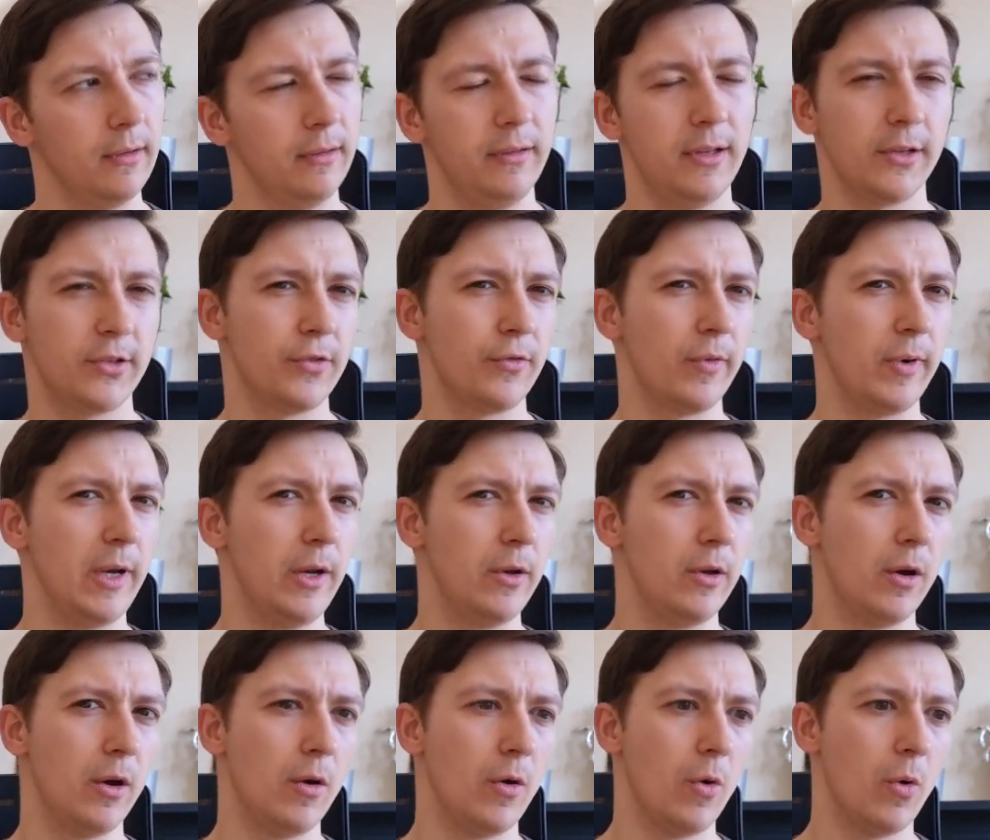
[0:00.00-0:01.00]
doesn't really
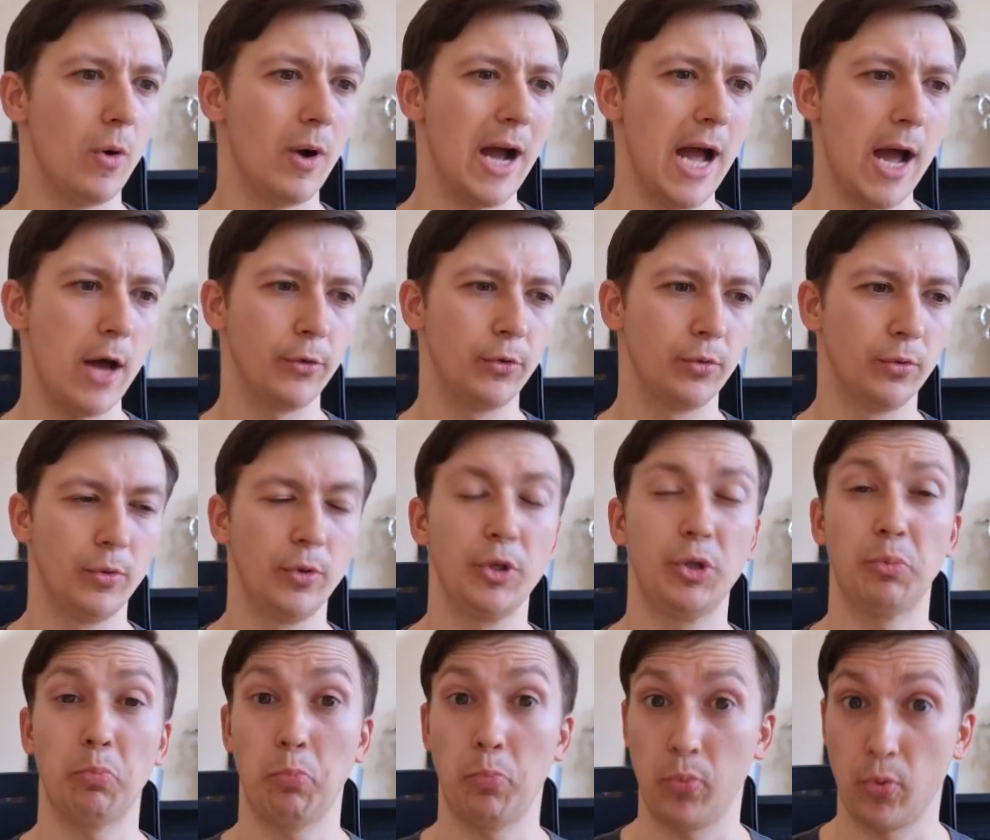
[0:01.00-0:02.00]
know how to do
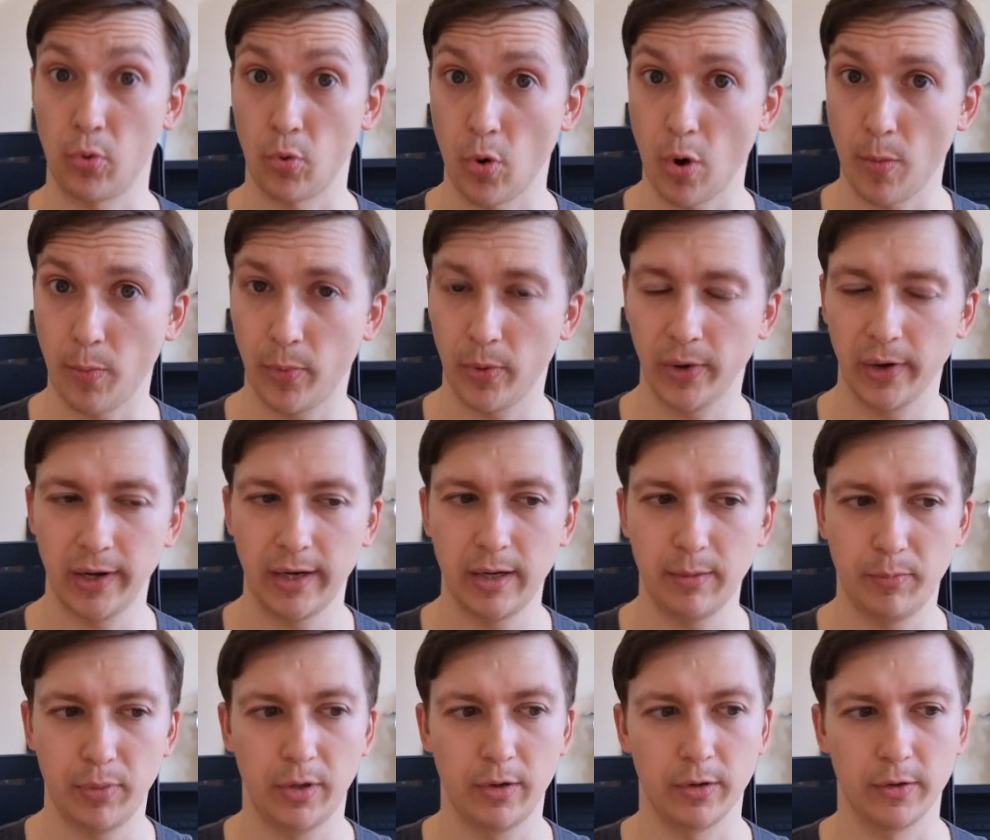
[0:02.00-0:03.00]
it properly,
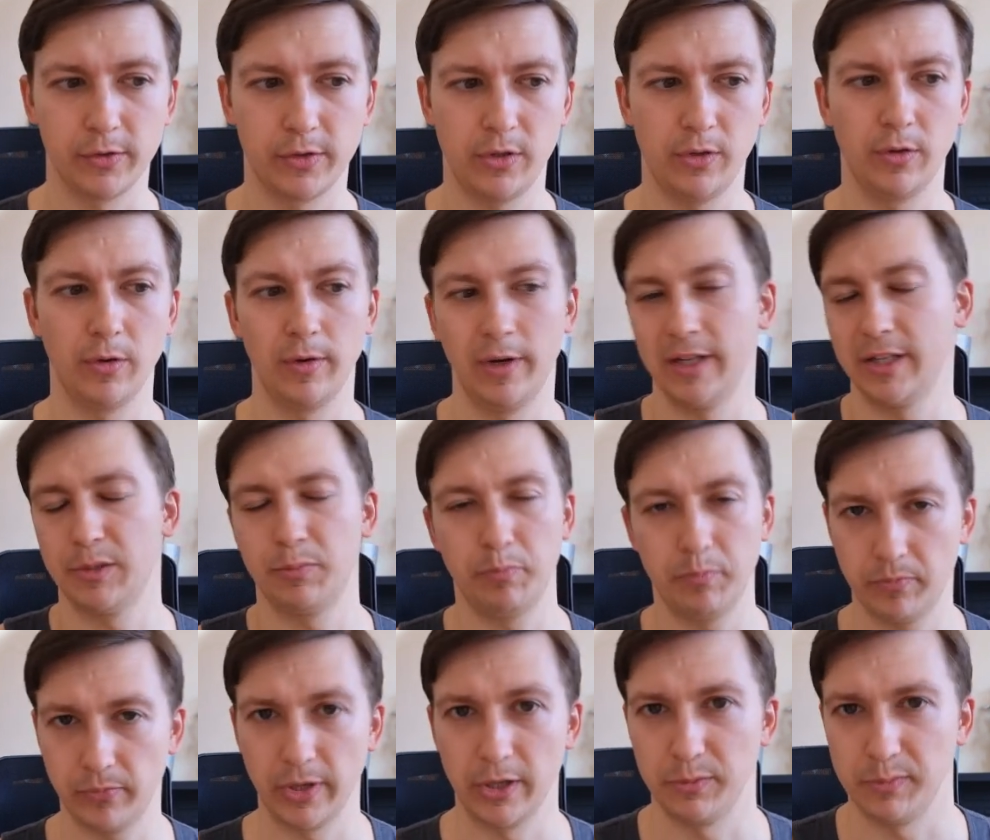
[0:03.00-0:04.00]
because, you know, let's
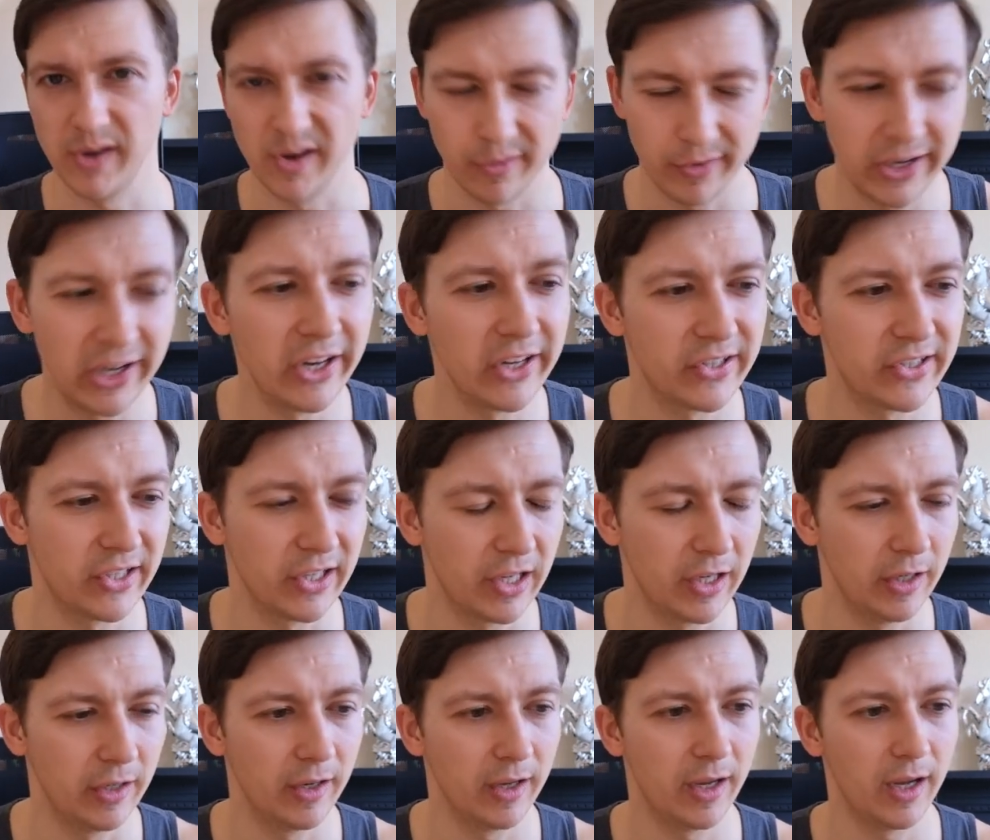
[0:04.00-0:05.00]
be
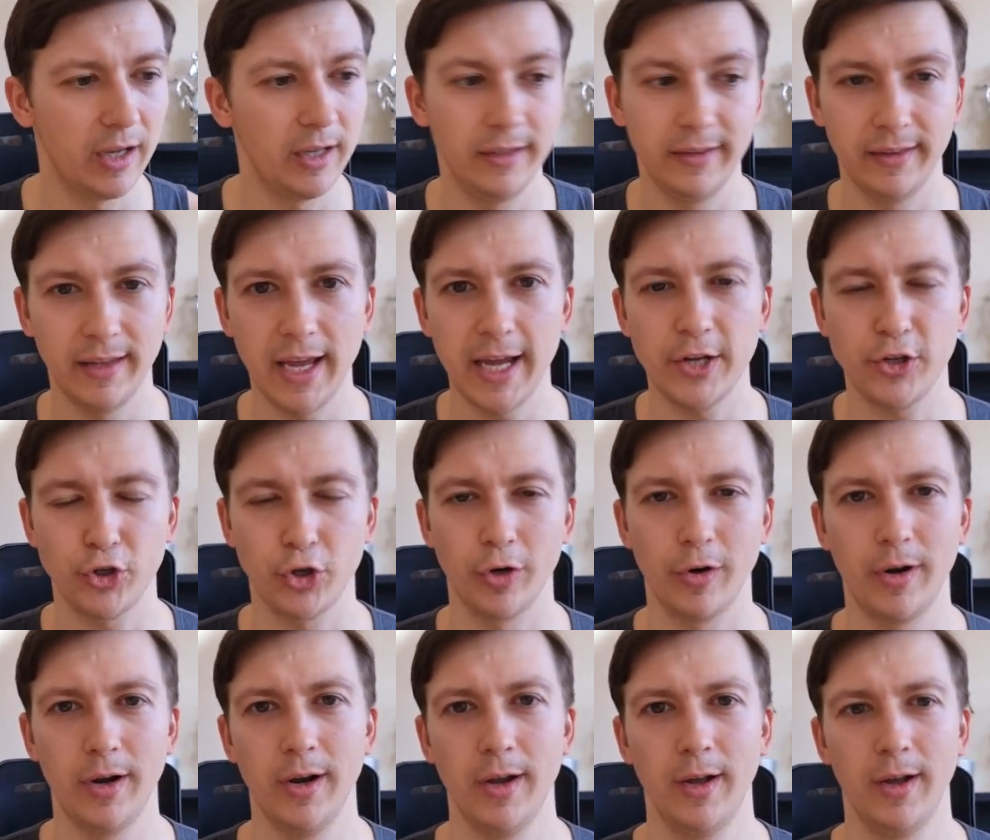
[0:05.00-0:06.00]
realistic, in
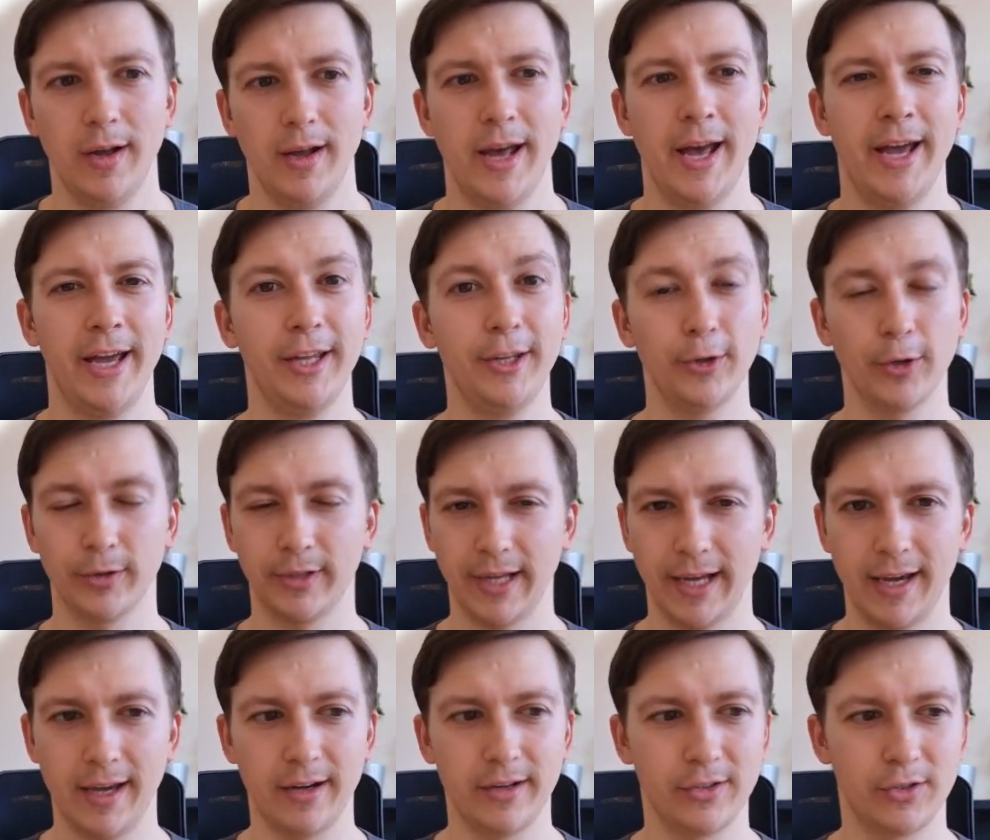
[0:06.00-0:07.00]
nature, you know, the
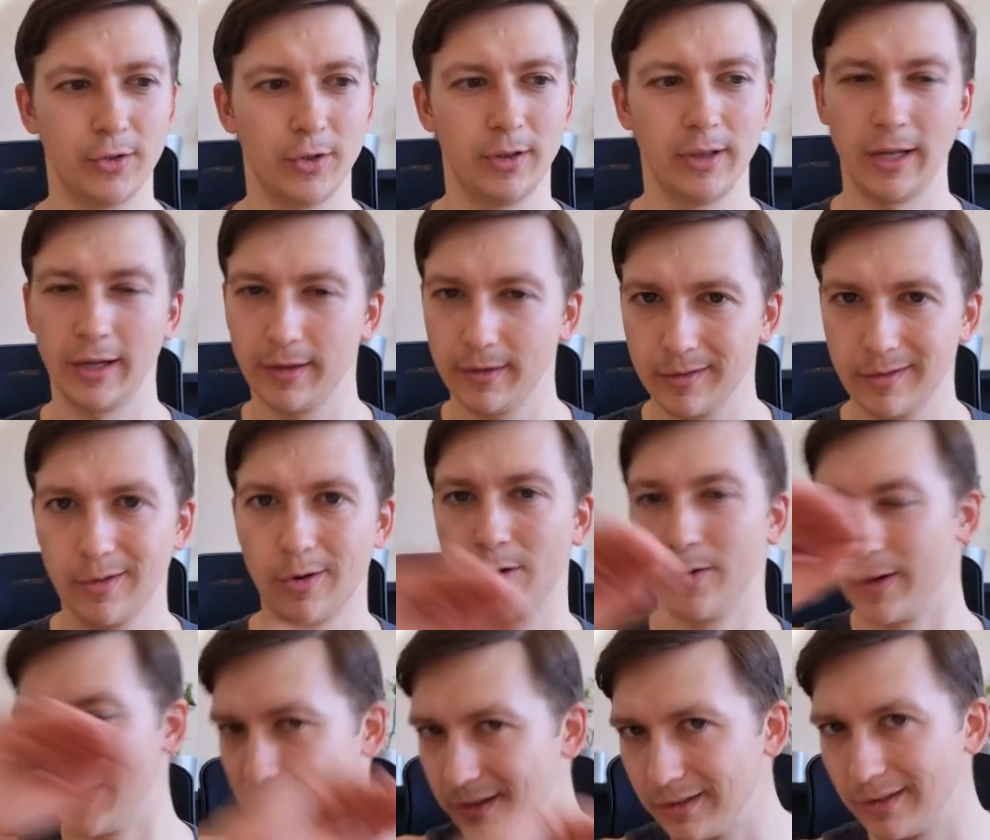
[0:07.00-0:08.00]
hair is not like
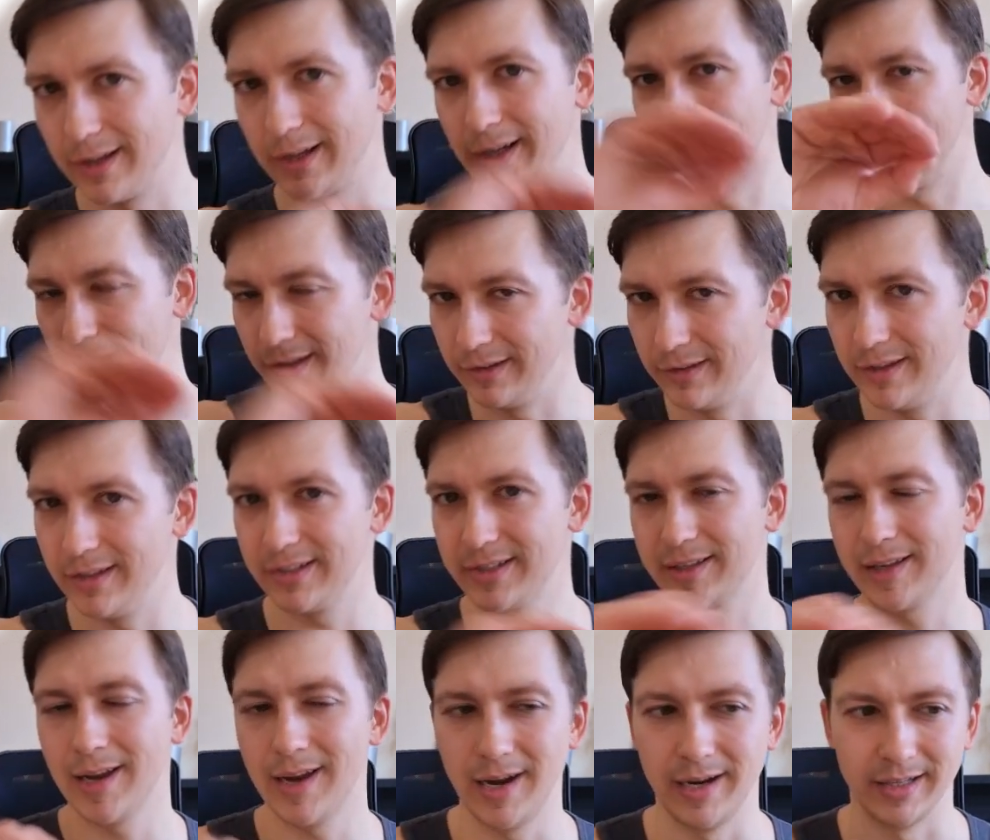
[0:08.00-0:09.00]
growing in like in these
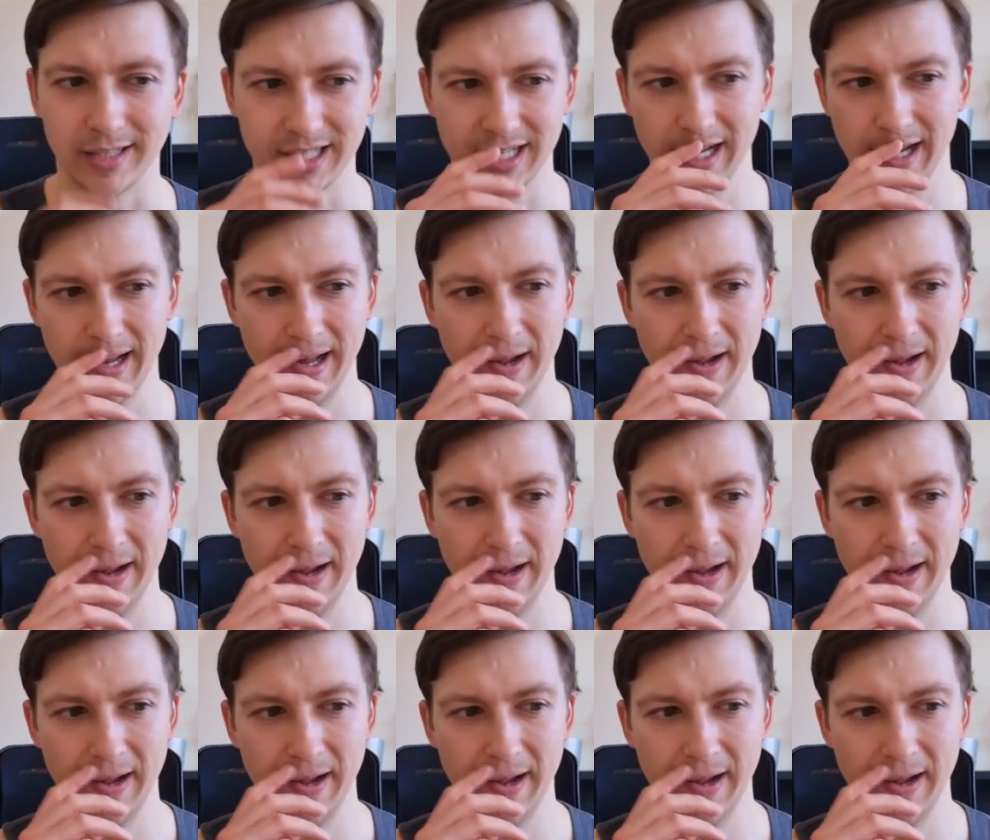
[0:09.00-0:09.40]
lines.